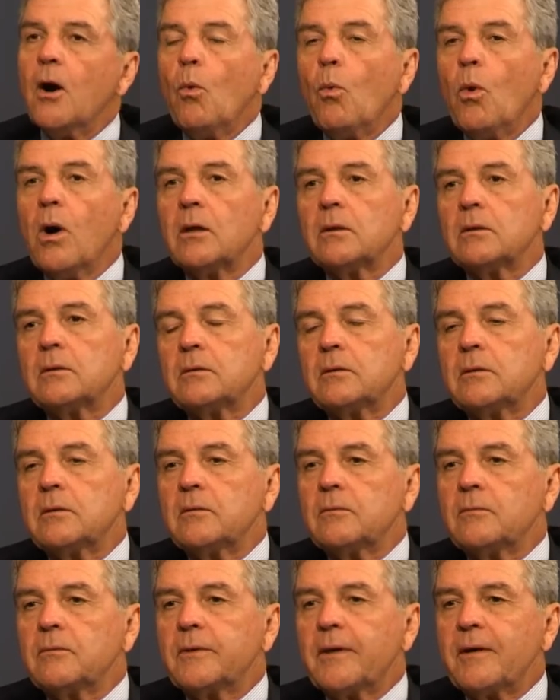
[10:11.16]
Well,
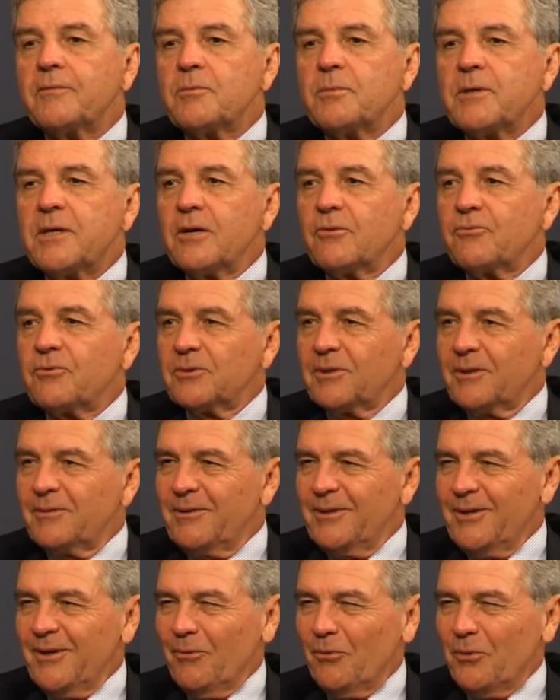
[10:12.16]
we have to be careful. I
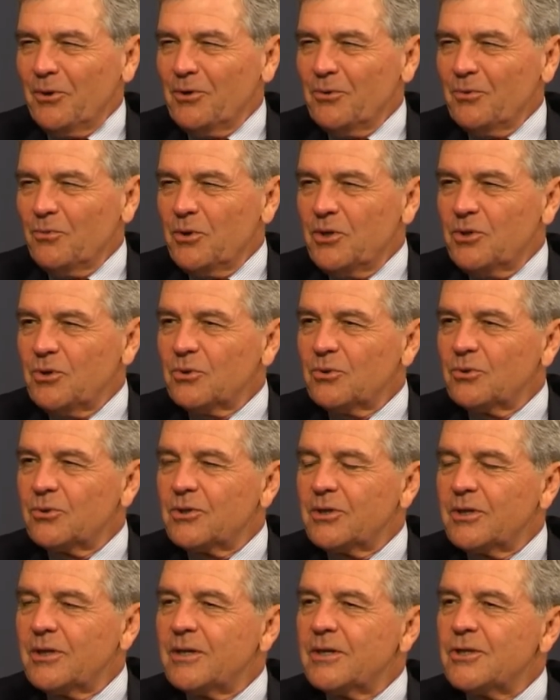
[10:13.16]
mean, we don't
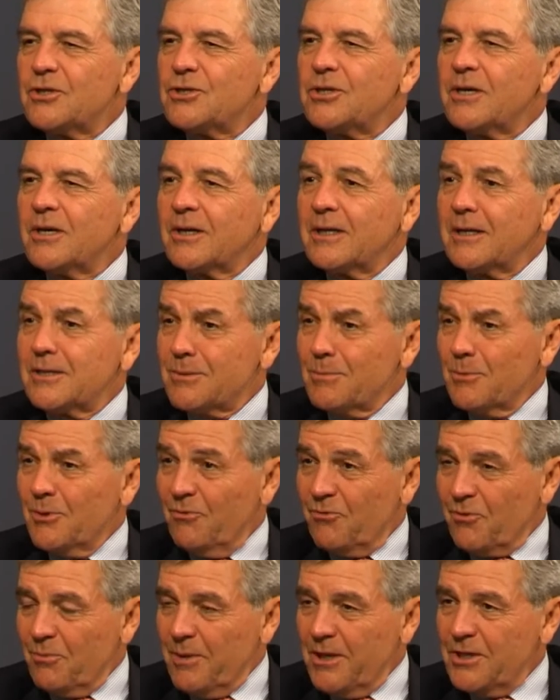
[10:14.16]
share customer
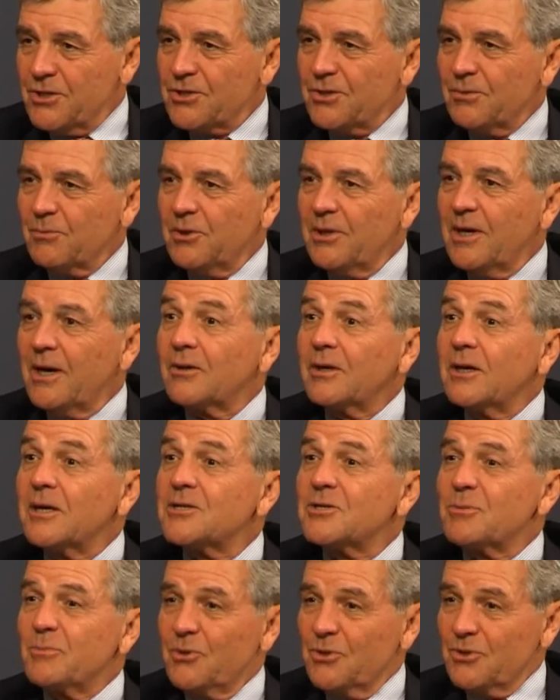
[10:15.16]
information without
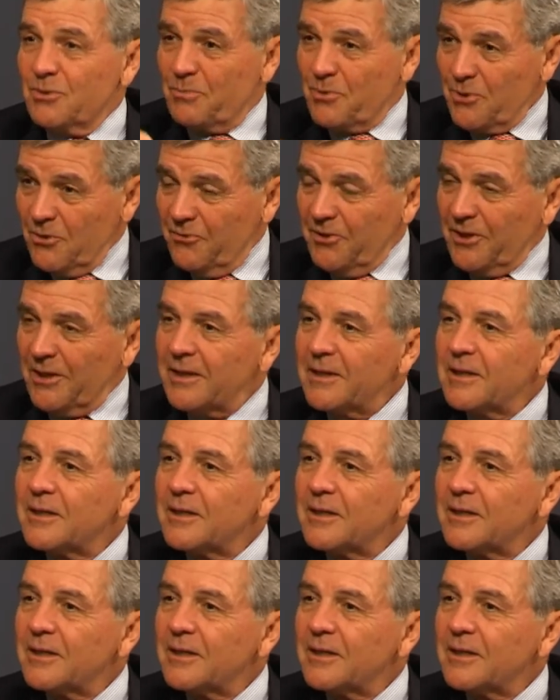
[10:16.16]
customers approving it.